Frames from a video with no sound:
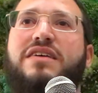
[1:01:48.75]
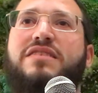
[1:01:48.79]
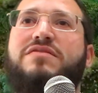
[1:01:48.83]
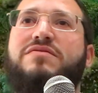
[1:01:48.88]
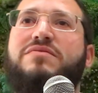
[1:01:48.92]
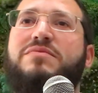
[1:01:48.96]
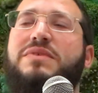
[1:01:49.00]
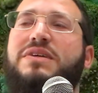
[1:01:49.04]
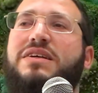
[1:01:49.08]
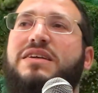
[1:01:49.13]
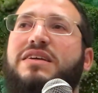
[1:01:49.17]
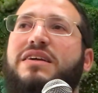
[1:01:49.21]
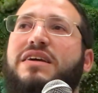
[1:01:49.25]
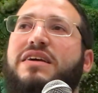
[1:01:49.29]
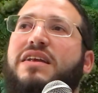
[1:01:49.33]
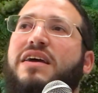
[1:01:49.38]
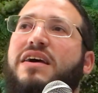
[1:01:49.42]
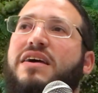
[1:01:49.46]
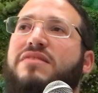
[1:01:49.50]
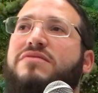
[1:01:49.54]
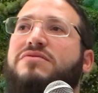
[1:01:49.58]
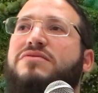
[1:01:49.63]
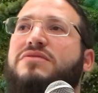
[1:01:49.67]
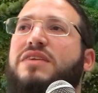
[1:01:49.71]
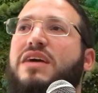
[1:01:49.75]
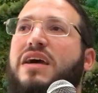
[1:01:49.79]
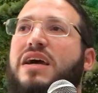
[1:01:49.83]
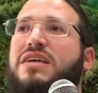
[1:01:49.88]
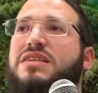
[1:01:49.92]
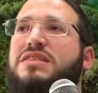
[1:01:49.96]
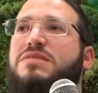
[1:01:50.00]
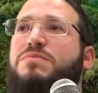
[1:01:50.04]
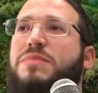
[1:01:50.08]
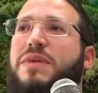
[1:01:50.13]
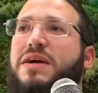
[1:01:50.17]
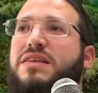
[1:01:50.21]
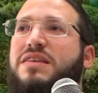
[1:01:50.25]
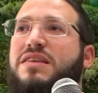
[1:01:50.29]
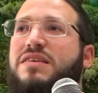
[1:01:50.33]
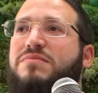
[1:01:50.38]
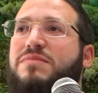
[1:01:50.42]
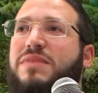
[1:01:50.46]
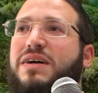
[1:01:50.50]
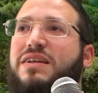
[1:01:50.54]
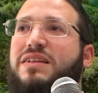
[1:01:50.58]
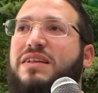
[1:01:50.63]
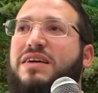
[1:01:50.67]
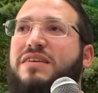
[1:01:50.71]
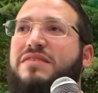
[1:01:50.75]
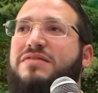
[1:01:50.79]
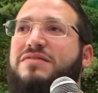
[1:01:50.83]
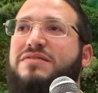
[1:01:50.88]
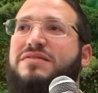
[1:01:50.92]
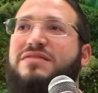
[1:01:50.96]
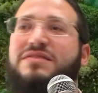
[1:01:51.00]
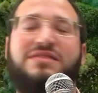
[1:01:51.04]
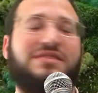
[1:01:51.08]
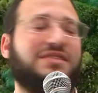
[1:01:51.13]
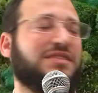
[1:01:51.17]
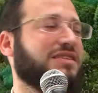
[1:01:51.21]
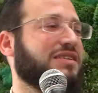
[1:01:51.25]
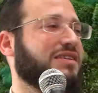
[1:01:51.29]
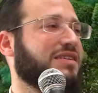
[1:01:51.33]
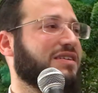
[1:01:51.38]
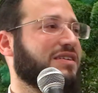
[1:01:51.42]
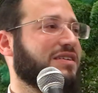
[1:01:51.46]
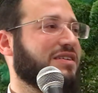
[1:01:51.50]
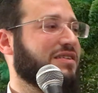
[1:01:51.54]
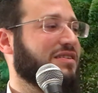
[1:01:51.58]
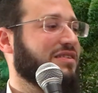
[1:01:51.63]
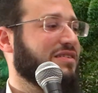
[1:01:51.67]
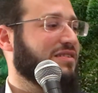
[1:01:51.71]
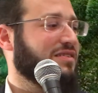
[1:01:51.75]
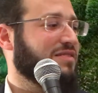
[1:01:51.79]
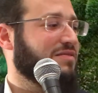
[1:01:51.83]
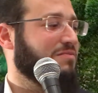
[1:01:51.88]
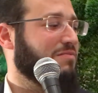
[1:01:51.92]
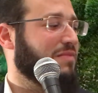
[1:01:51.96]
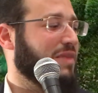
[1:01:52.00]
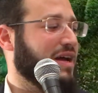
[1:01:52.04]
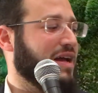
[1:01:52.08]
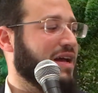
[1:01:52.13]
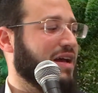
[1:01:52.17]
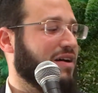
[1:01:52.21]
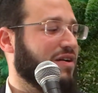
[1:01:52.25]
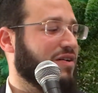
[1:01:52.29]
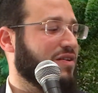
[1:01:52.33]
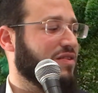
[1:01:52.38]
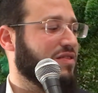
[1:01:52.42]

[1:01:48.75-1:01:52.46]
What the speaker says: You are going to have to save me in every aspect of my life.